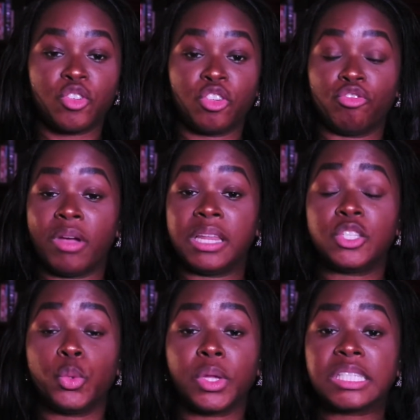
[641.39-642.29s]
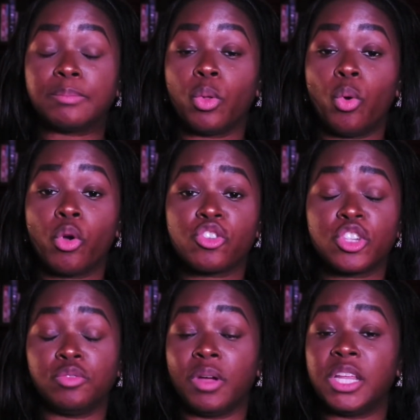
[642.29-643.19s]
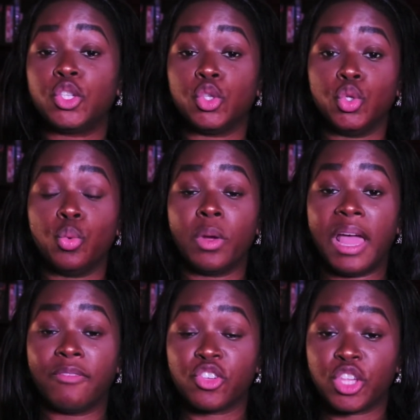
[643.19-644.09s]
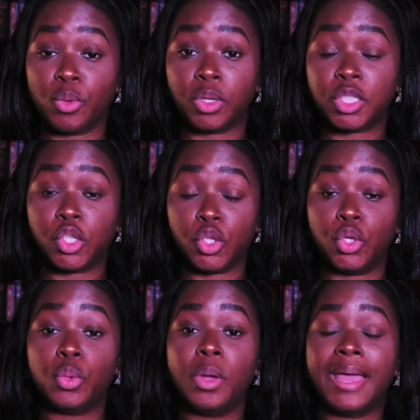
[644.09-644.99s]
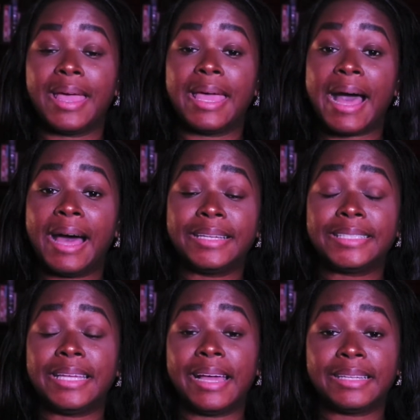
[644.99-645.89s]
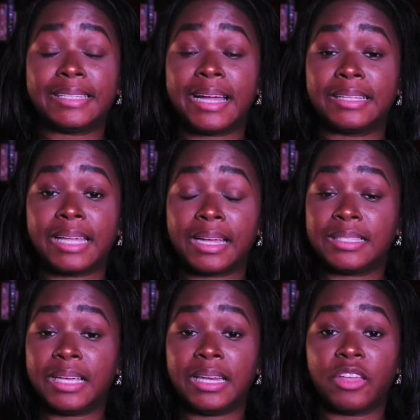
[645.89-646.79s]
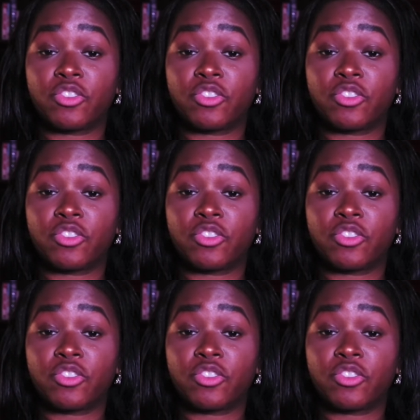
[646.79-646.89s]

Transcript: She's ready to explore, she's ready to do whatever she wants to do, and honestly that sounds like a teenage